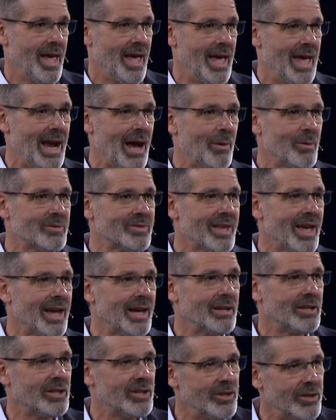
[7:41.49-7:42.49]
And I was
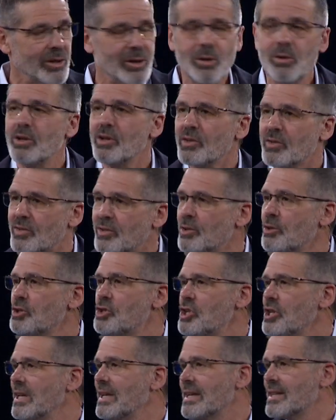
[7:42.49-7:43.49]
like, Dude,
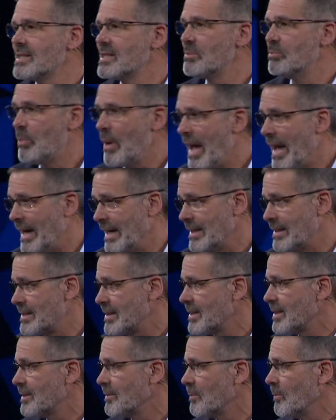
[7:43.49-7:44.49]
sushi is
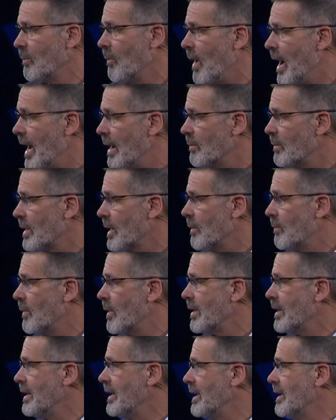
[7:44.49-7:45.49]
bait. Why would I
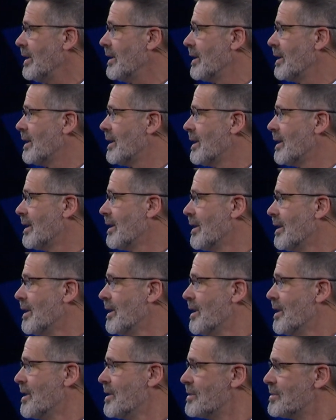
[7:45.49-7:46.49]
want to eat
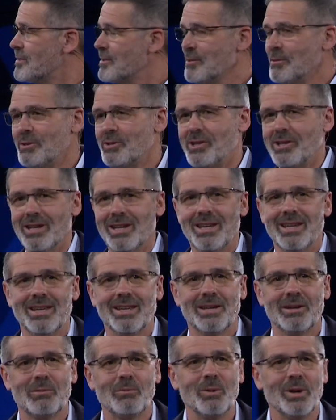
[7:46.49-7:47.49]
sushi
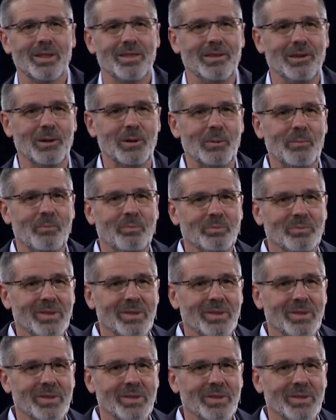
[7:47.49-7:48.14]
with you?